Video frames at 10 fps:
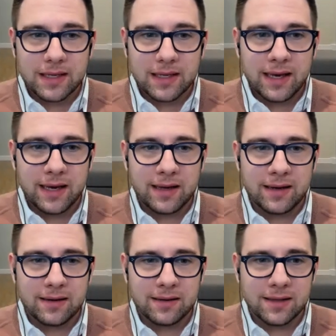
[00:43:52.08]

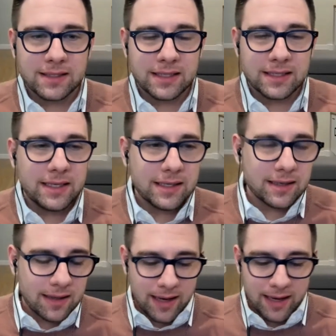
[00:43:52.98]
and this idea
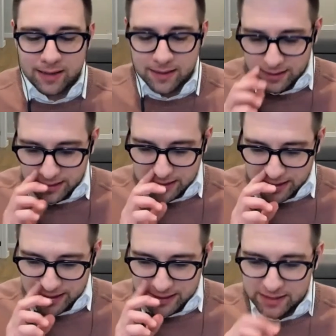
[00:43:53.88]
that
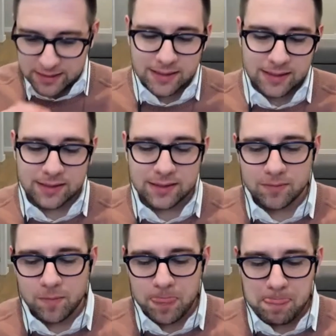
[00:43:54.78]
kindness is
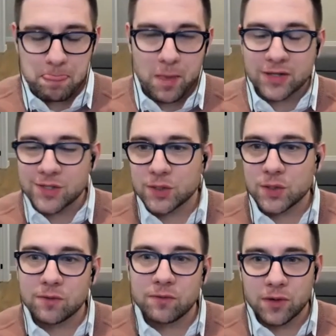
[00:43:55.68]
not just
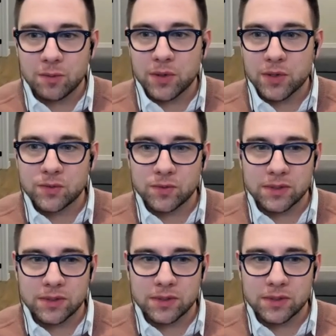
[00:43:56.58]
good for the person
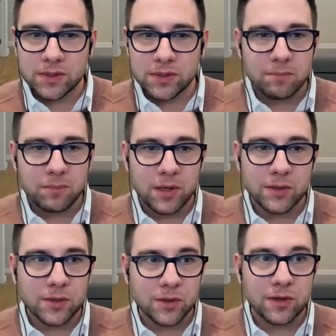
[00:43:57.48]
receiving it, but
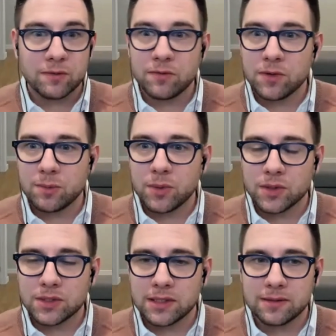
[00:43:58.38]
also good for the
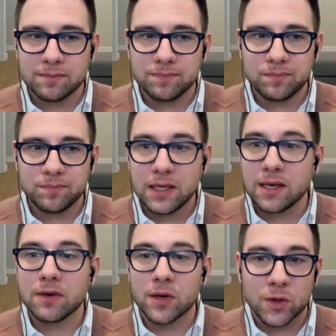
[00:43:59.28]
person
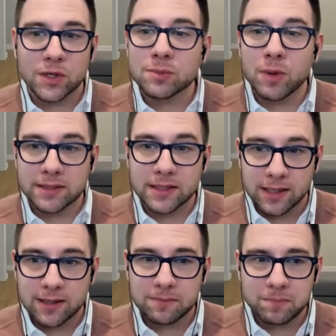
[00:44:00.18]
giving or expressing
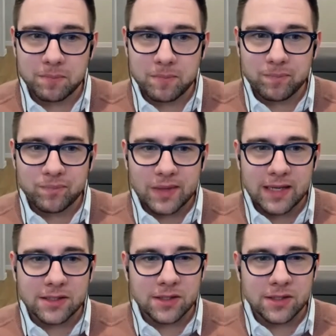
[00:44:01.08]
it. And